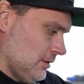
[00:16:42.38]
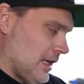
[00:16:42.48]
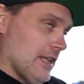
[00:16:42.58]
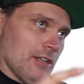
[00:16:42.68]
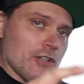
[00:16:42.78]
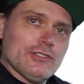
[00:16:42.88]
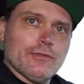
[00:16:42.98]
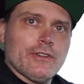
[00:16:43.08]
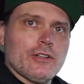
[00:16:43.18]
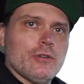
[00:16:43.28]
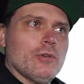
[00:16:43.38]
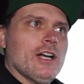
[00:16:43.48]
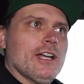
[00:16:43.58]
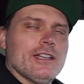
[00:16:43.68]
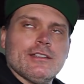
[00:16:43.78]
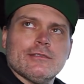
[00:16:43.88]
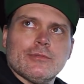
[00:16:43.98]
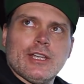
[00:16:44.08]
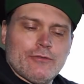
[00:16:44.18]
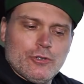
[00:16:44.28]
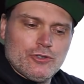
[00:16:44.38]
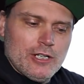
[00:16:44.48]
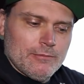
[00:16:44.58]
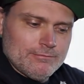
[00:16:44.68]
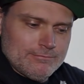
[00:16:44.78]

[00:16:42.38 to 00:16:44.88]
And also figure out why we have no drum.